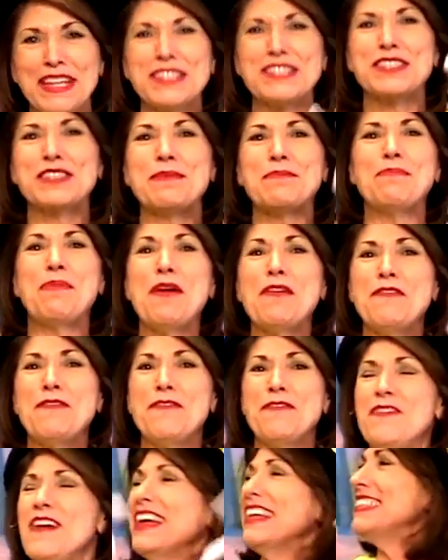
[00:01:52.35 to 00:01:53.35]
It's the
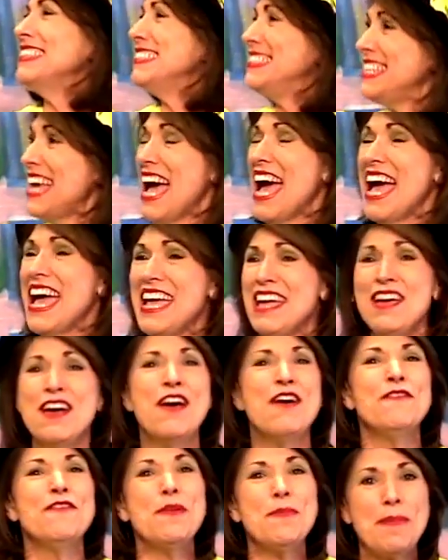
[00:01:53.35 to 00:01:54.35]
perfect day
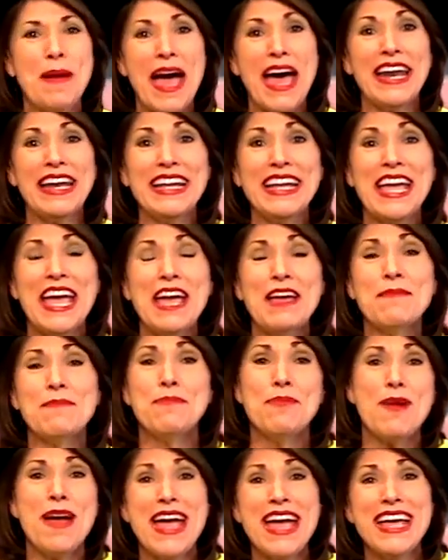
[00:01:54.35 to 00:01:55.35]
for Patty Cake
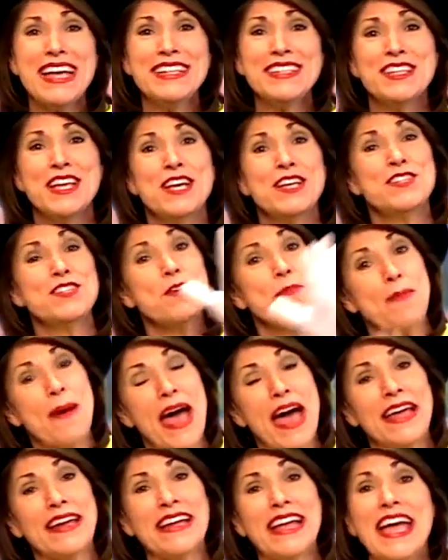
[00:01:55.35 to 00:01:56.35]
praise. So
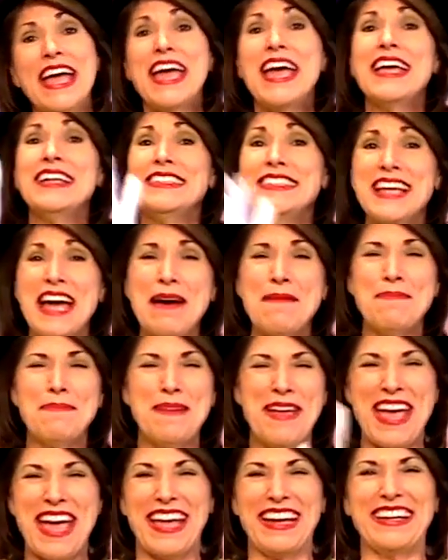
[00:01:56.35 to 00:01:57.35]
pat and tap
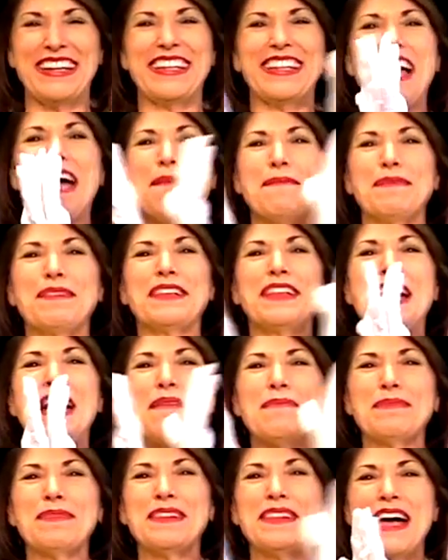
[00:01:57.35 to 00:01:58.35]
and clap,
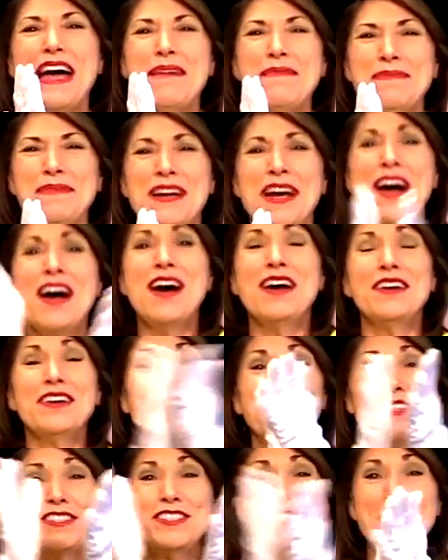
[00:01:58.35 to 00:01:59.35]
clap, clap.
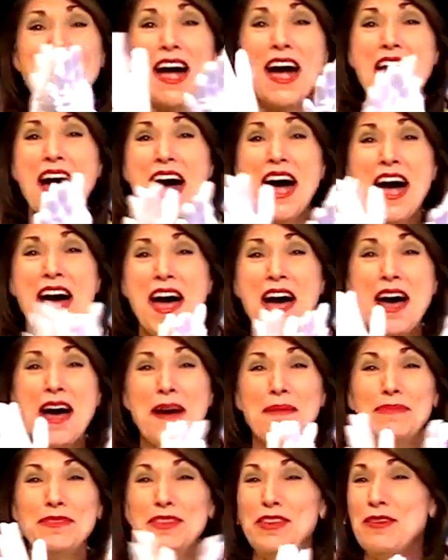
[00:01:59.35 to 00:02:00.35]
Good
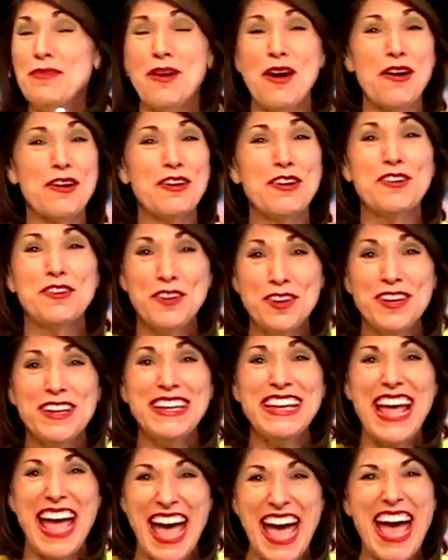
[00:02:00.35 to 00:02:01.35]
job! You are
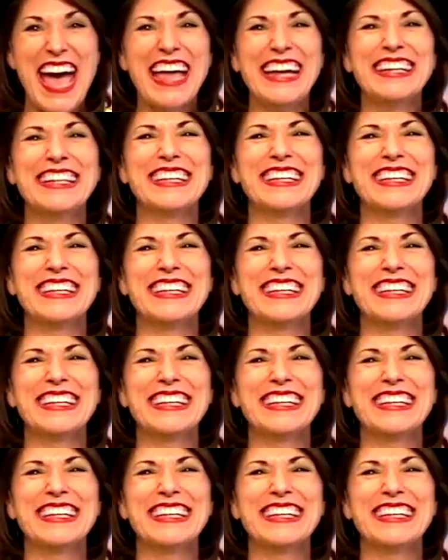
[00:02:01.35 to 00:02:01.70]
good at